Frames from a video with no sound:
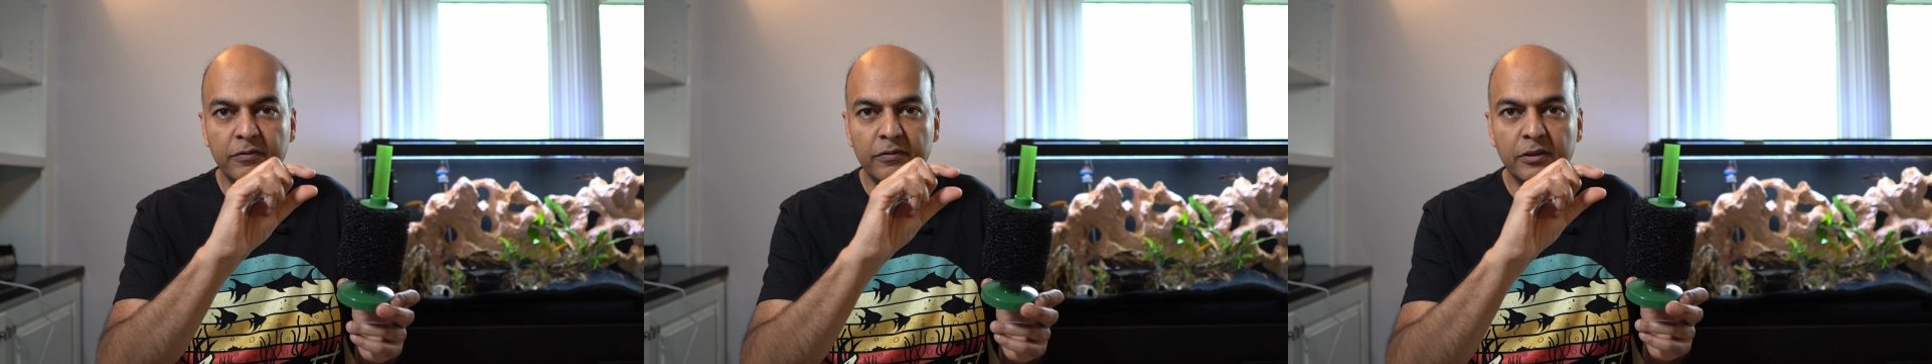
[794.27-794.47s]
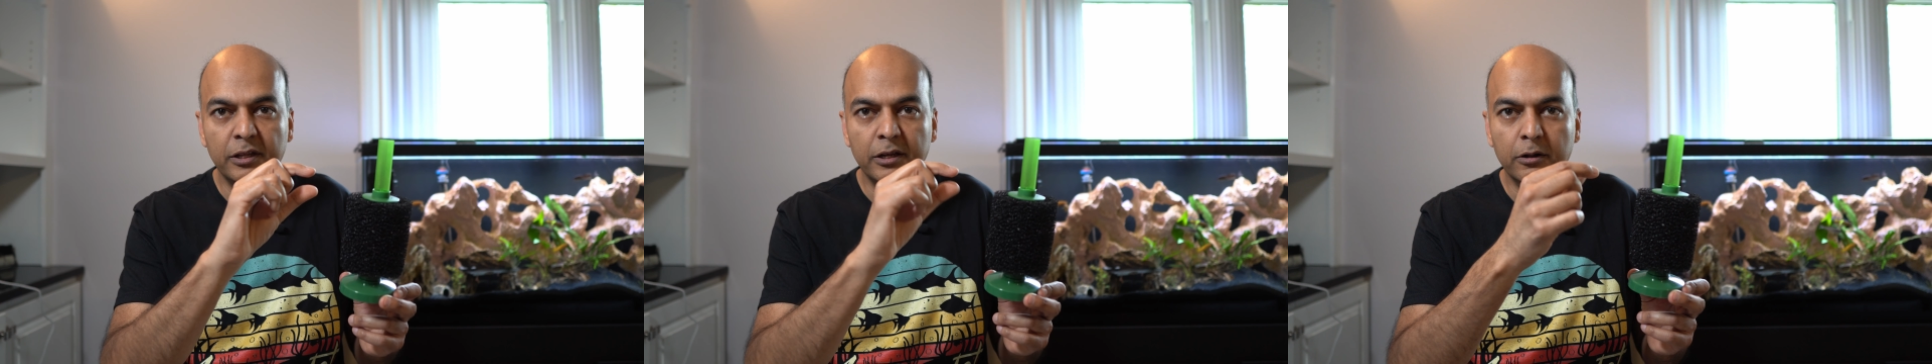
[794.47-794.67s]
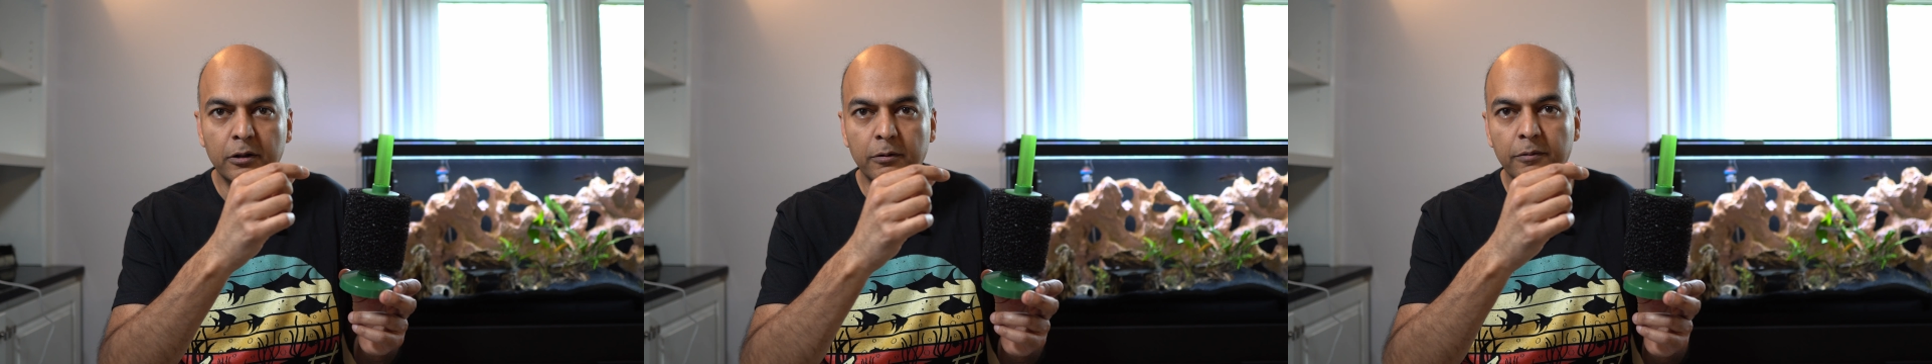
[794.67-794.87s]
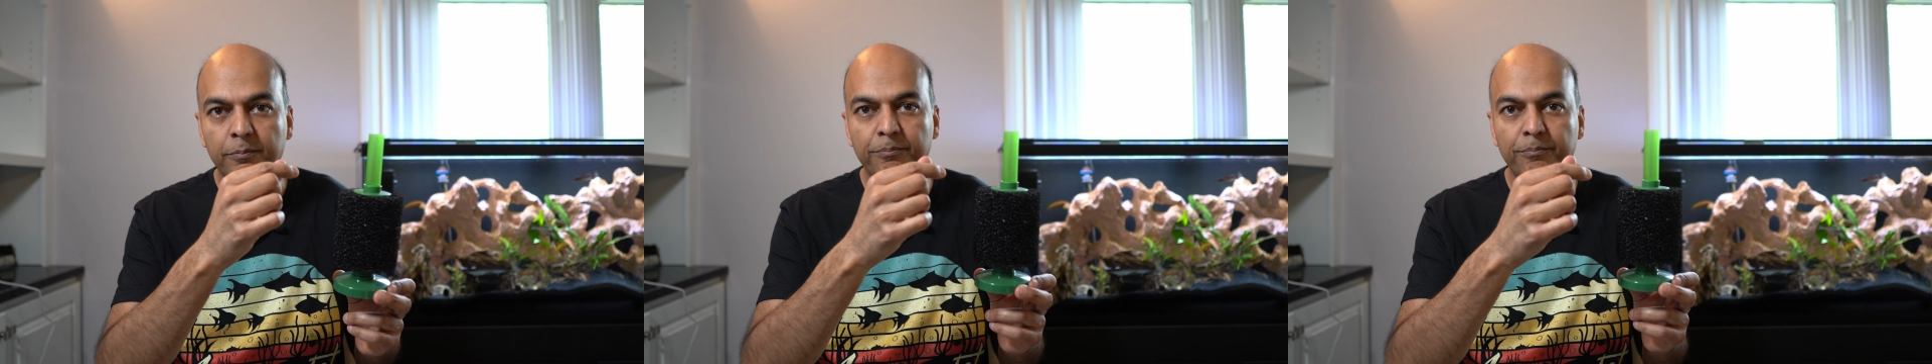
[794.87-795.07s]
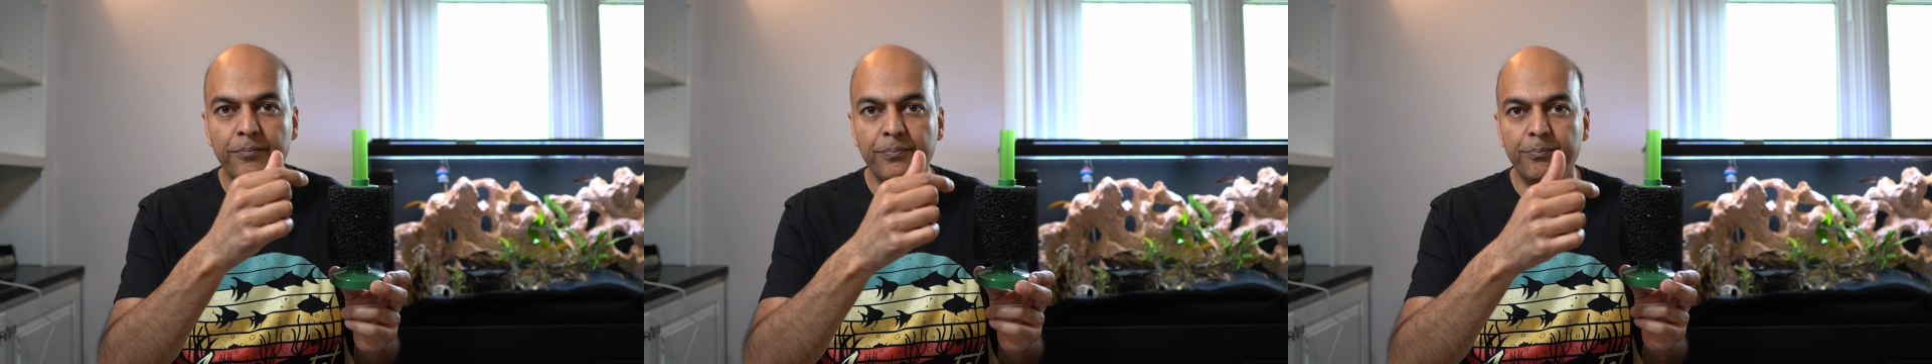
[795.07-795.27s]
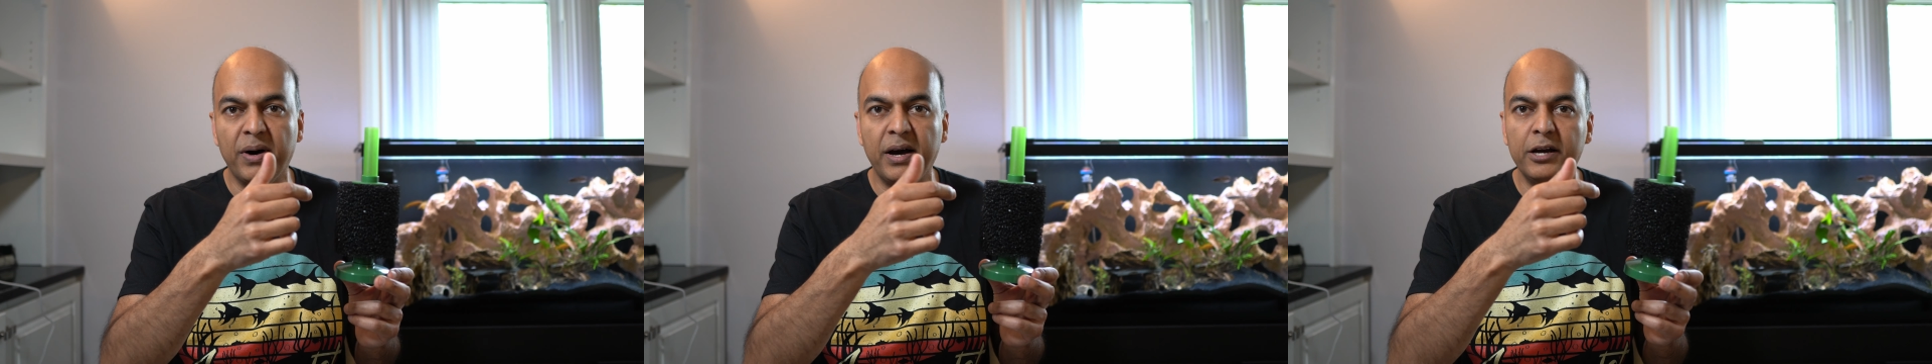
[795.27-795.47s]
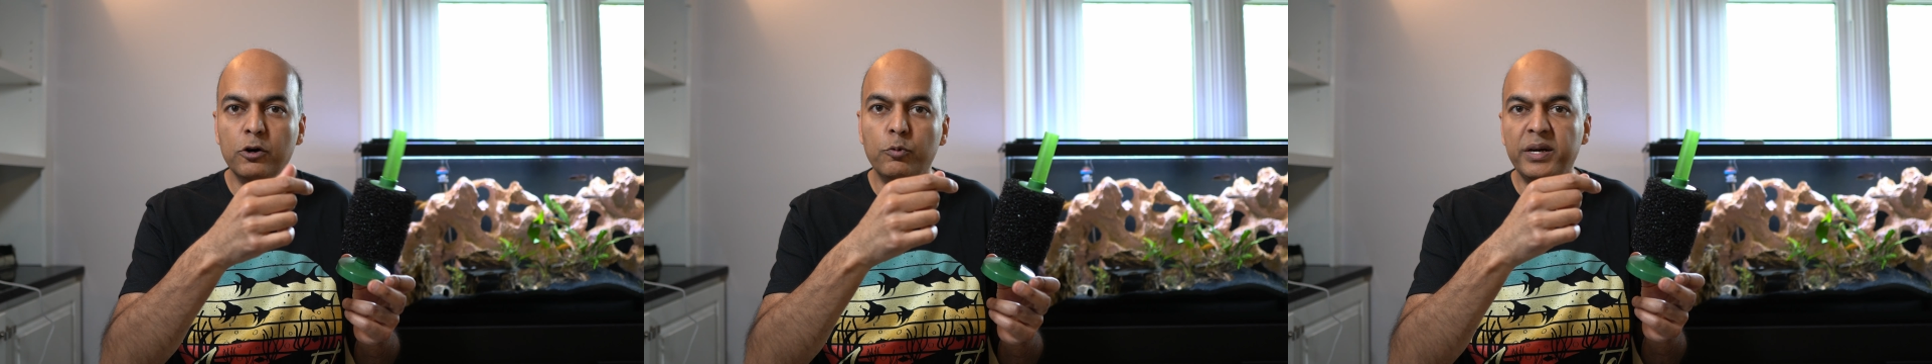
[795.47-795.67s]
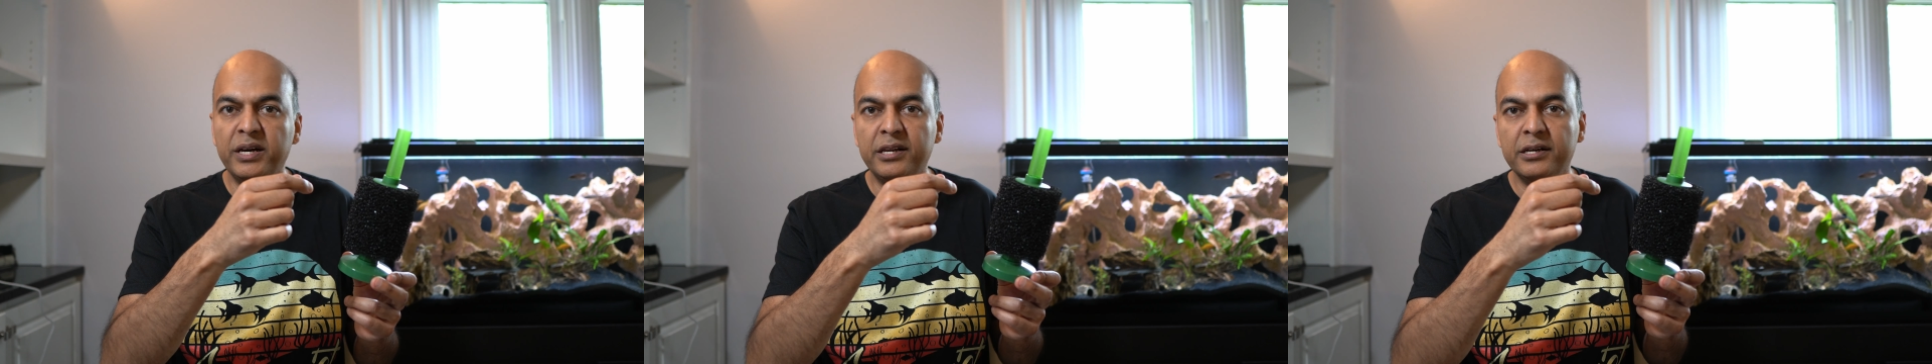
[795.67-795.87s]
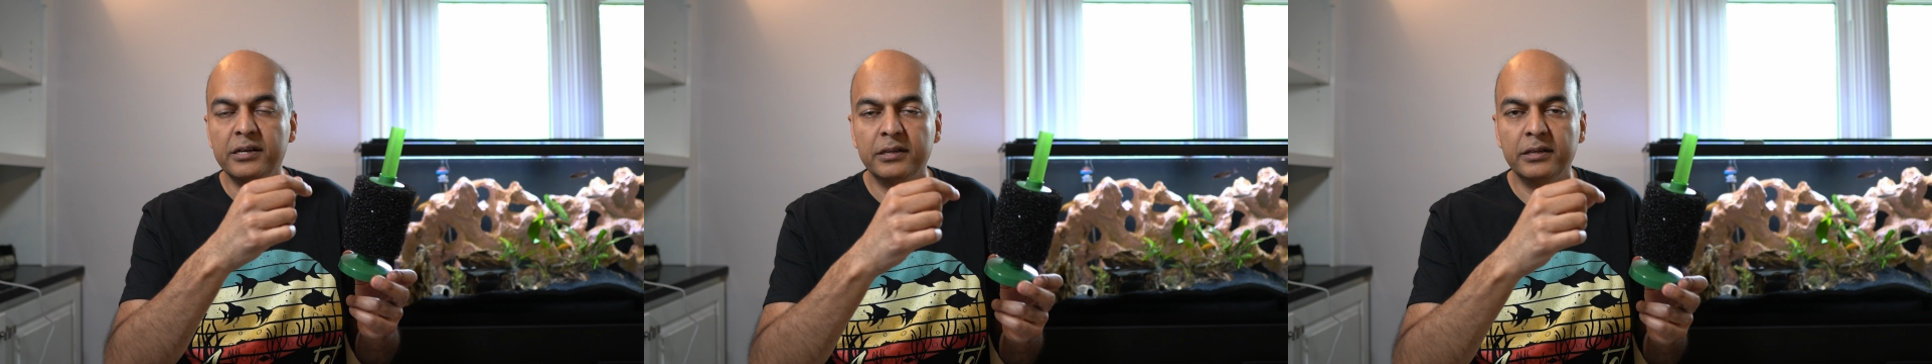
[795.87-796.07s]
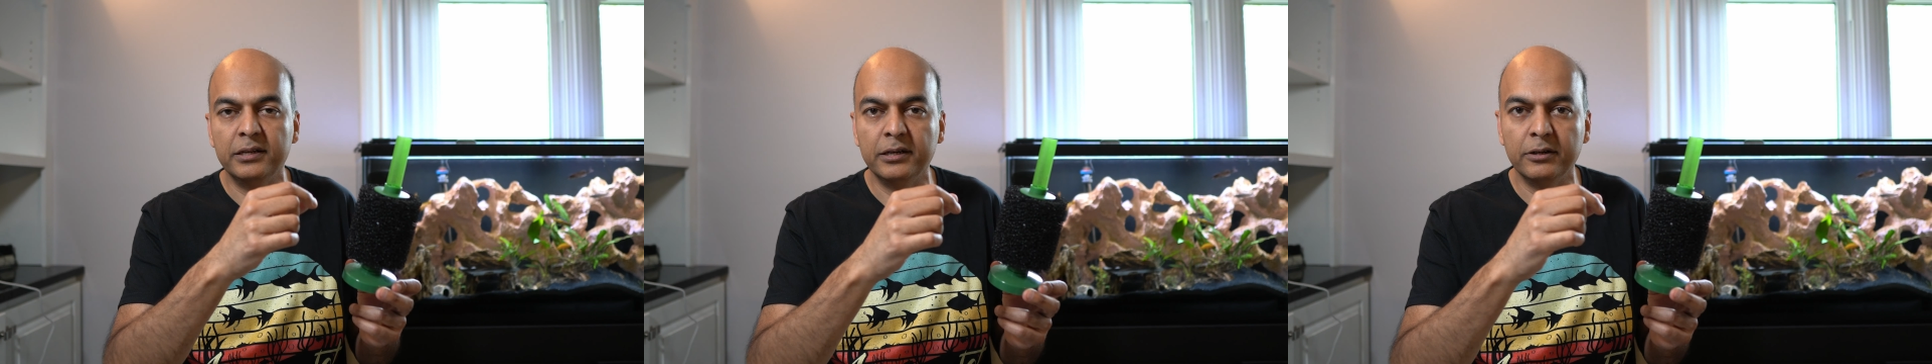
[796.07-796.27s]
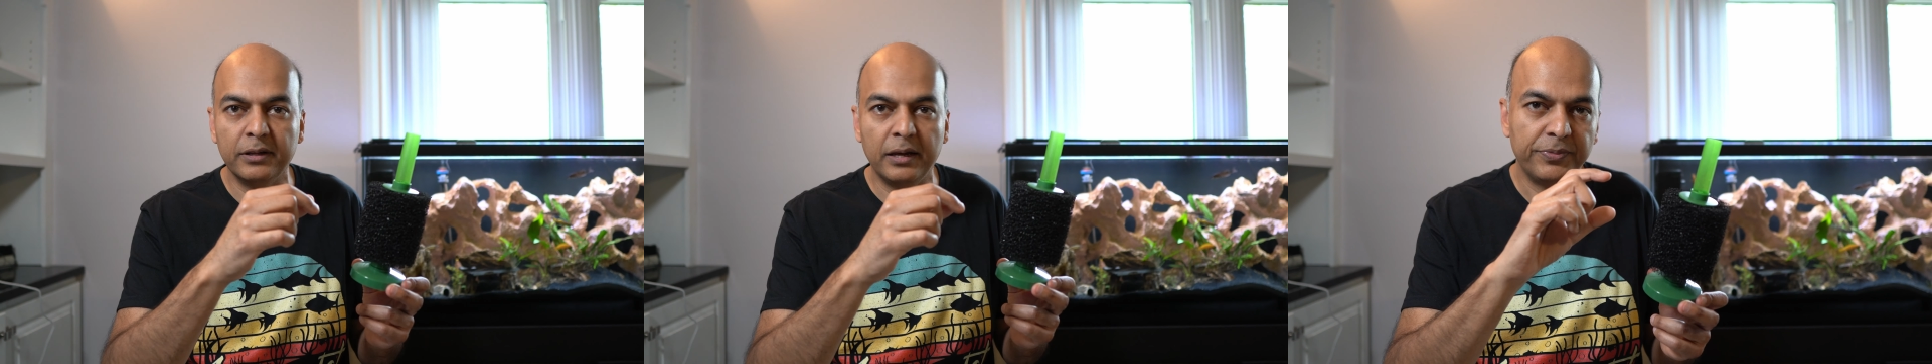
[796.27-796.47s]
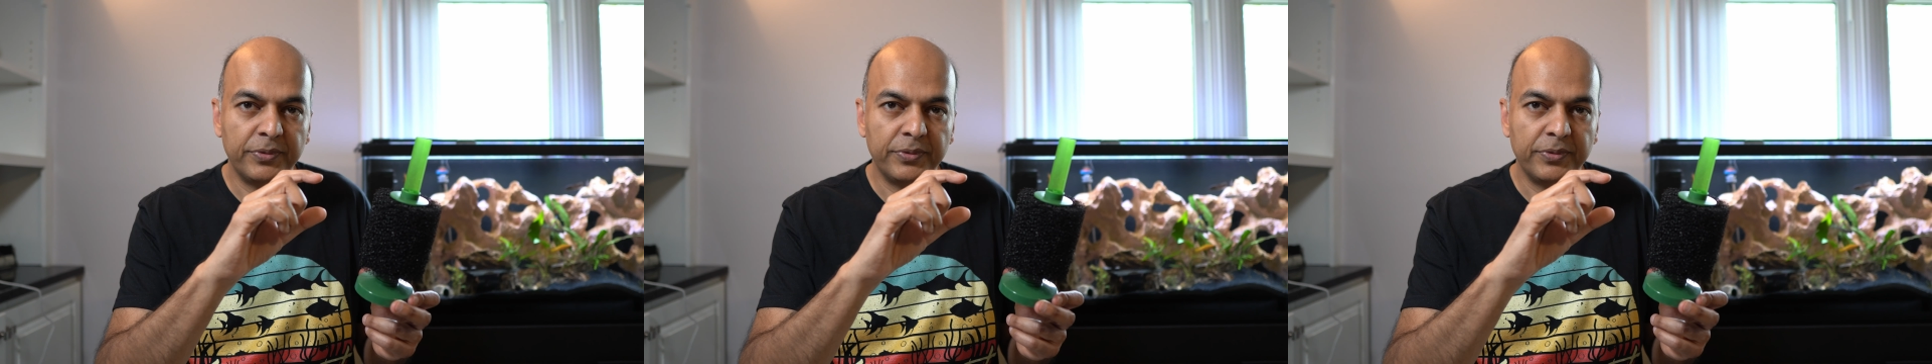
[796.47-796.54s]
a little biomedia in there